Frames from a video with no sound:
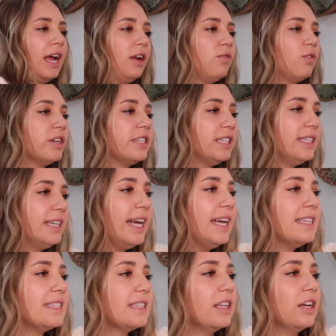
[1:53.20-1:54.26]
And for
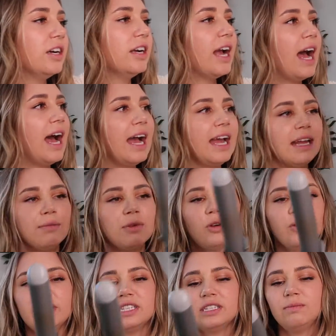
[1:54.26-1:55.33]
today's look, I am
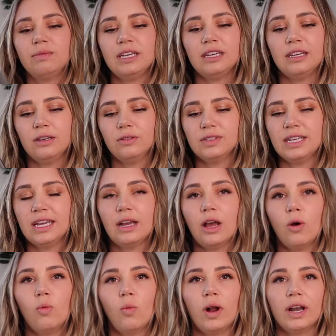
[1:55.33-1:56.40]
going to be using
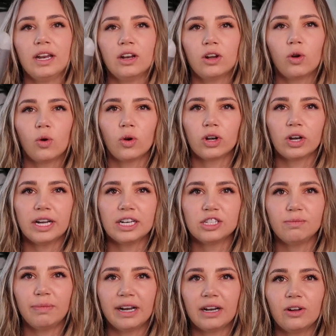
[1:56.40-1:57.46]
a 1.25 inch
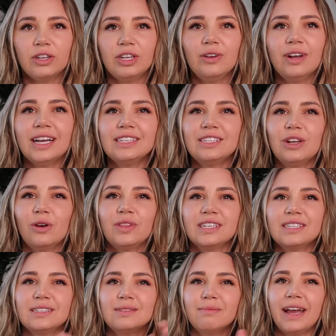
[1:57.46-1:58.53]
barrel. You guys know
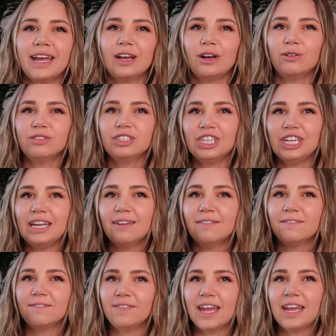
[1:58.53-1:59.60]
this is my
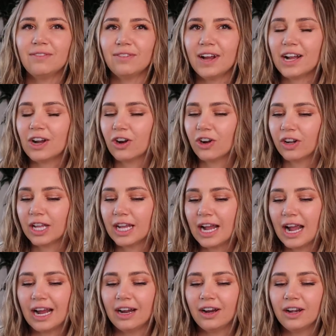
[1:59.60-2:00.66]
OG favorite curling
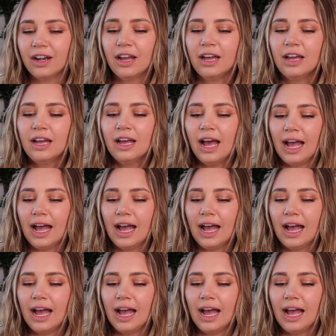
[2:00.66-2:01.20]
iron.